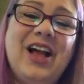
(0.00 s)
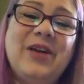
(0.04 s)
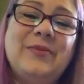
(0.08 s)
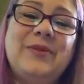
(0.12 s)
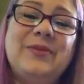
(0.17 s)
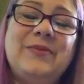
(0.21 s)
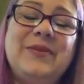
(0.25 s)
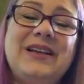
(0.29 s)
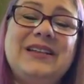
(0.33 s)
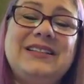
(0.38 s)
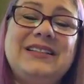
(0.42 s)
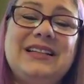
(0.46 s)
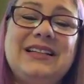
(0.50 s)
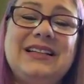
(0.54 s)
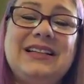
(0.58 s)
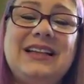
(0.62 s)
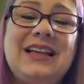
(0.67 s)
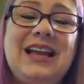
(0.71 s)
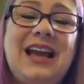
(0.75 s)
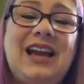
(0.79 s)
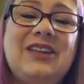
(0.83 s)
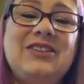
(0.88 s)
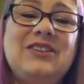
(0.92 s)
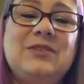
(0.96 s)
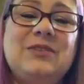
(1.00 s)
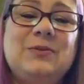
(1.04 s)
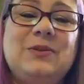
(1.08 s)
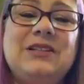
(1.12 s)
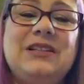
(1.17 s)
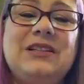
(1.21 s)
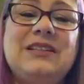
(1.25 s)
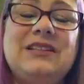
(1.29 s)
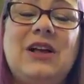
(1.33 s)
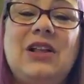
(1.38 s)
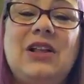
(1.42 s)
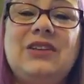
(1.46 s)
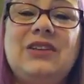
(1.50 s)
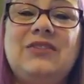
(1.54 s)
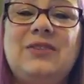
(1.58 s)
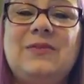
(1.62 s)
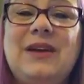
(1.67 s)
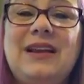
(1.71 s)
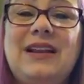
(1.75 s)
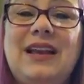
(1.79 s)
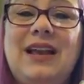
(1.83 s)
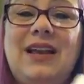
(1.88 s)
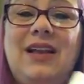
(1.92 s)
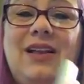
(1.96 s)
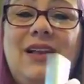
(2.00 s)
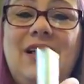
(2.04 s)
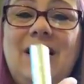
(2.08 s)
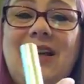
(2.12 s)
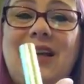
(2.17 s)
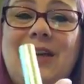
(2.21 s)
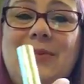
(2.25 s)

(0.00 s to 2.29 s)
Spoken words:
But basically I just put this all over my nail.